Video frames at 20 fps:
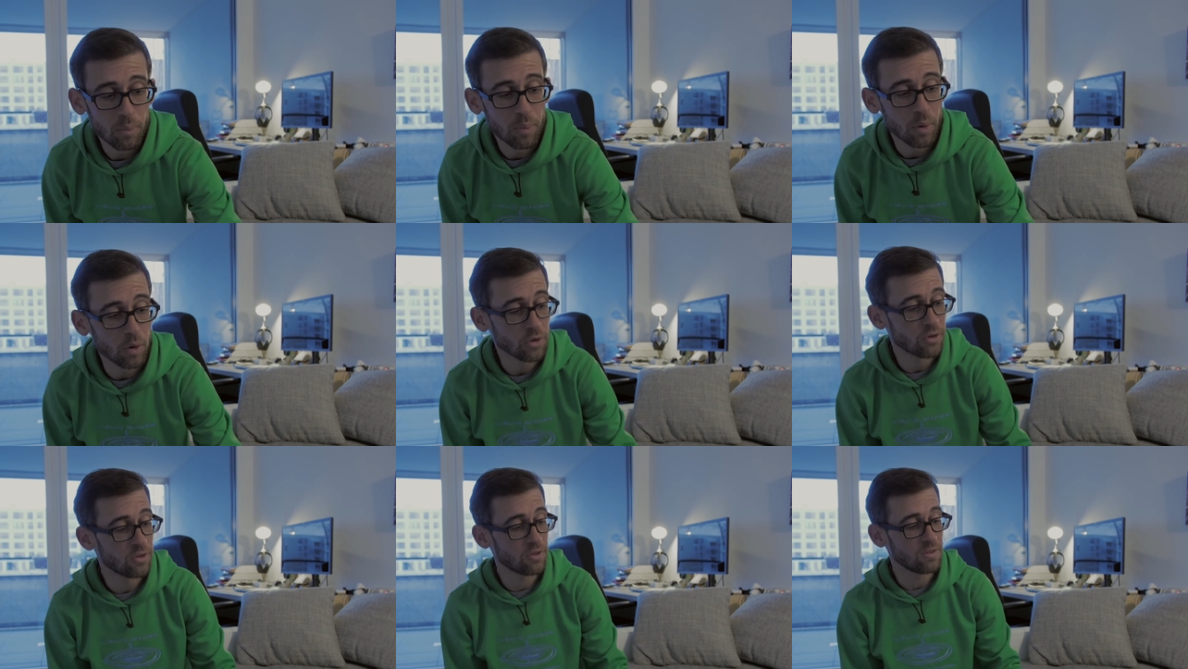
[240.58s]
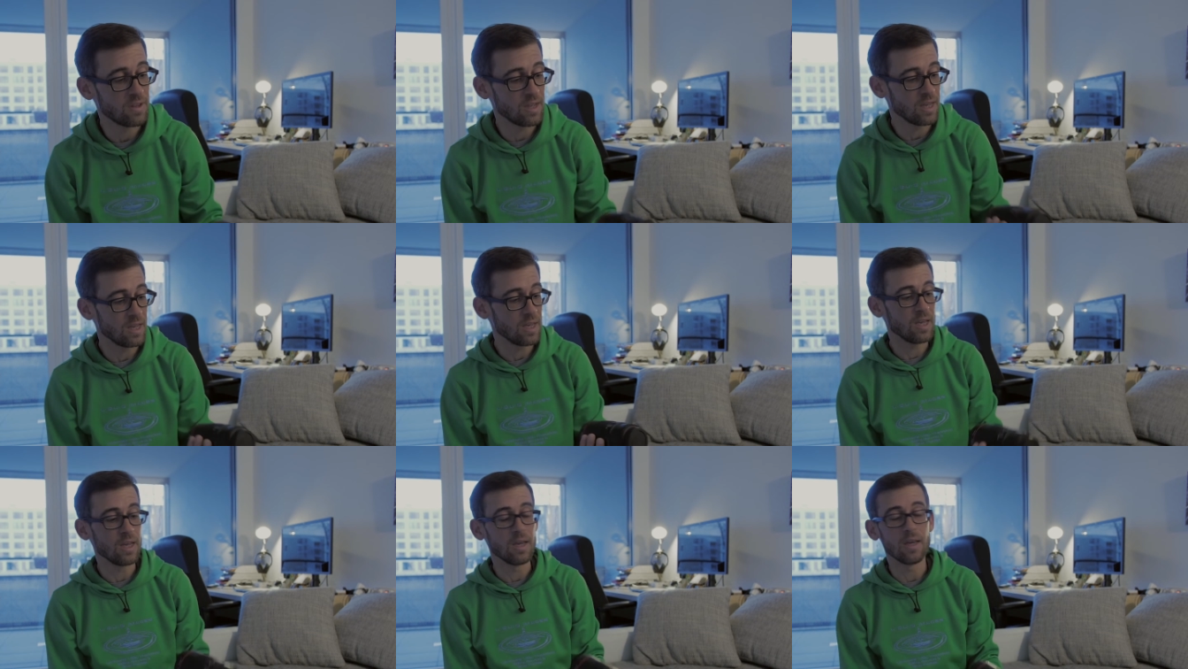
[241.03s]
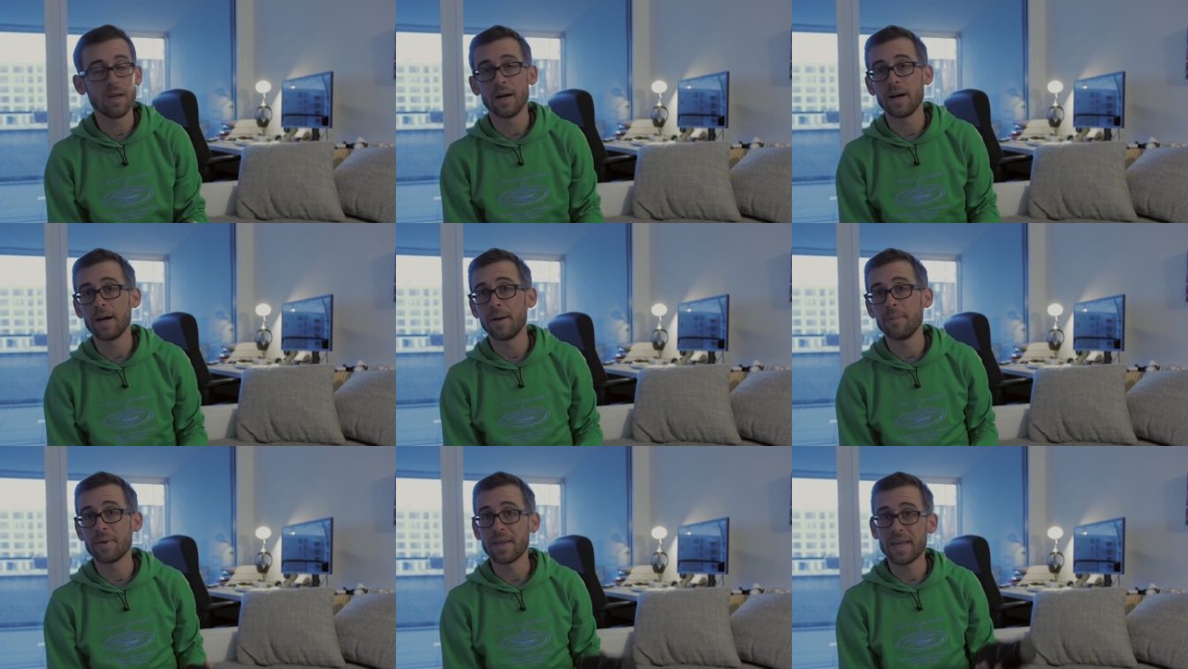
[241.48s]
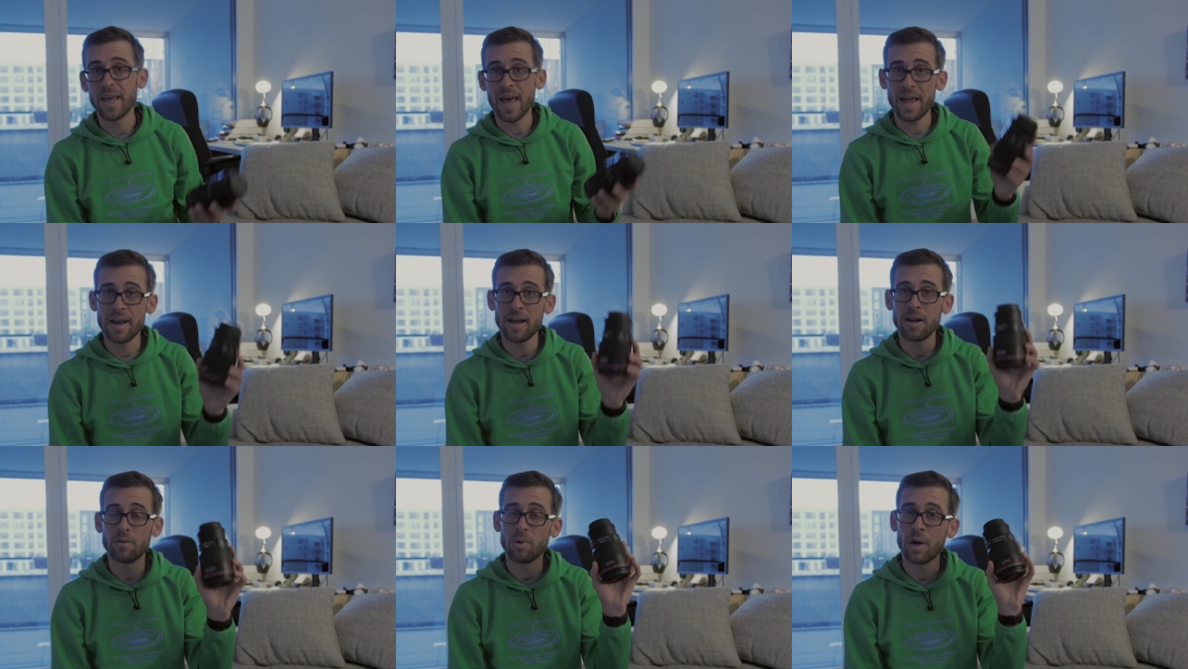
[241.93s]
put the
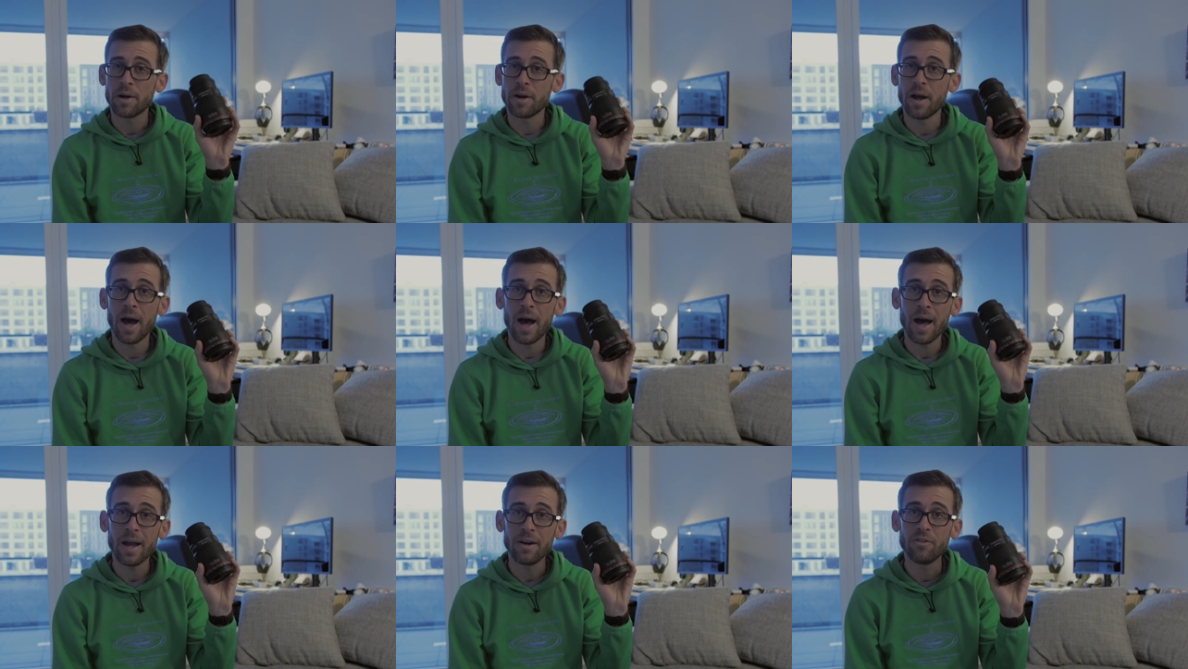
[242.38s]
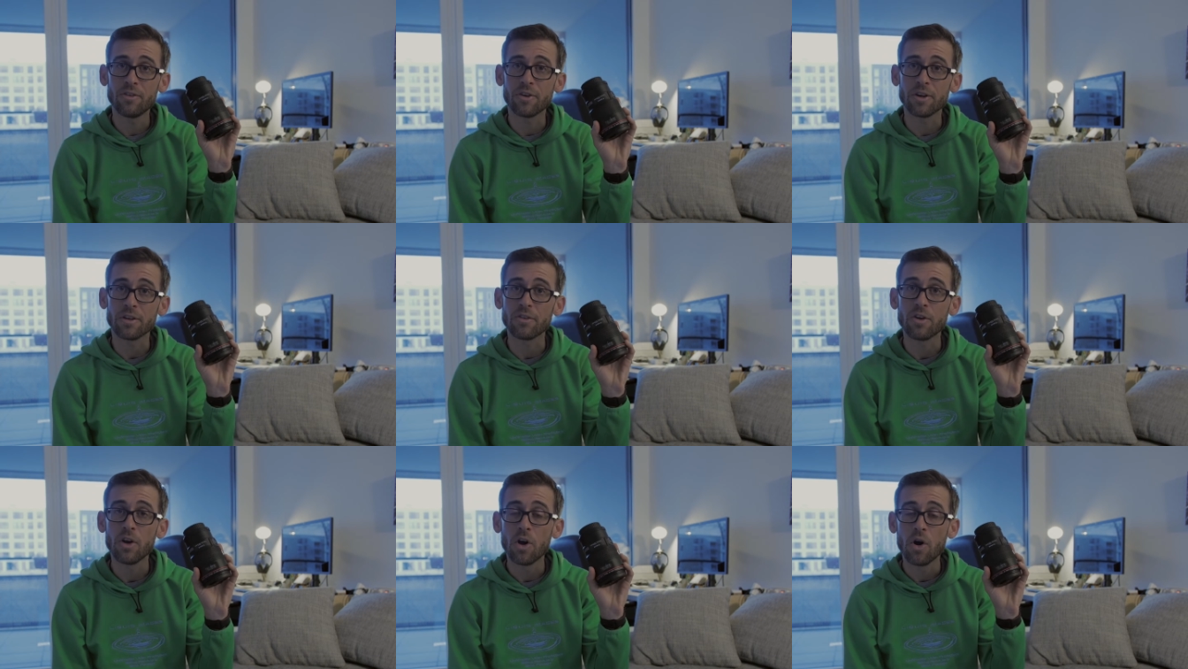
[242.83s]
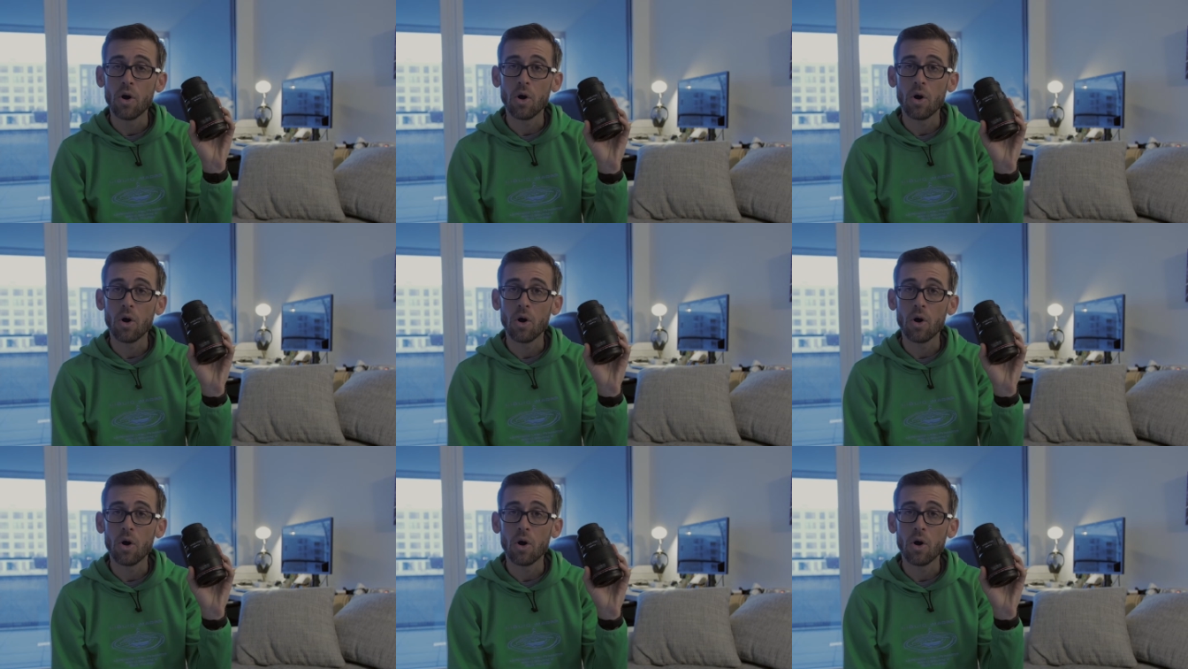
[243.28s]
Canon 100